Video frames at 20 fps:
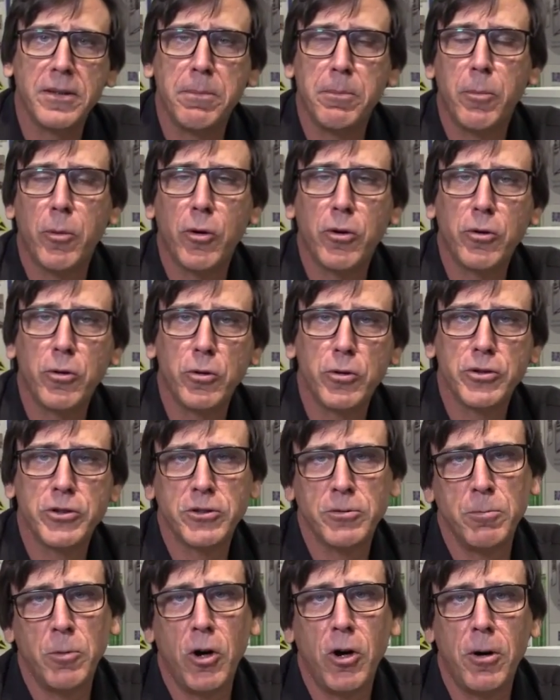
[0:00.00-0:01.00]
the
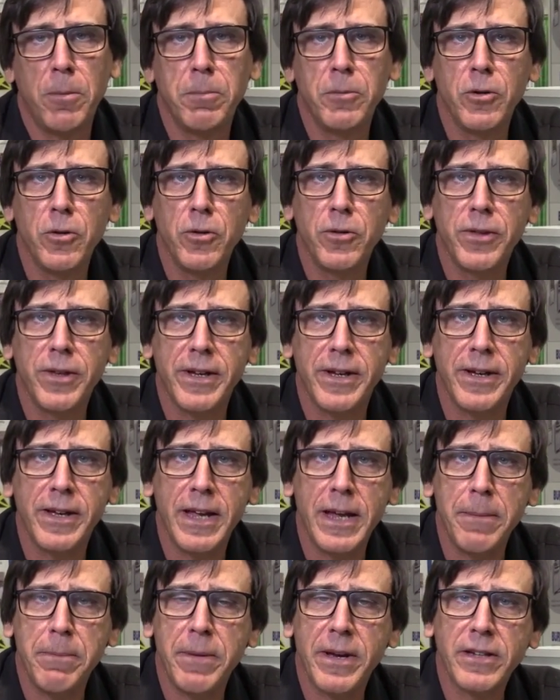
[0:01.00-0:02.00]
Schmoll booth at
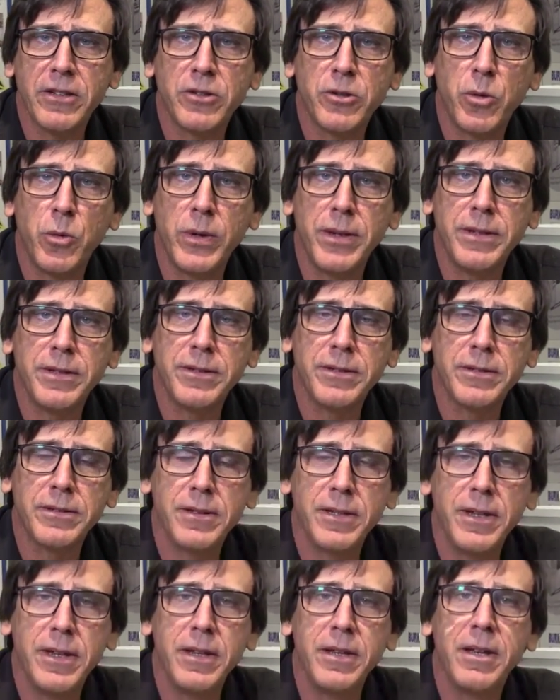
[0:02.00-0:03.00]
Apex
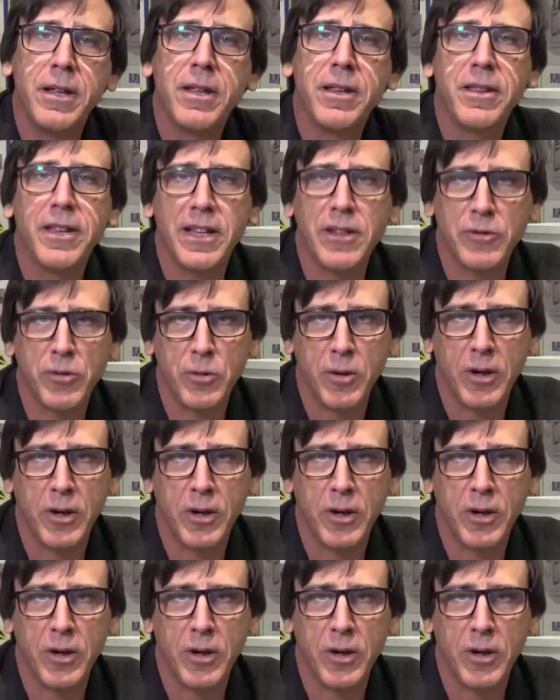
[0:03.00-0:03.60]
2016. Thanks for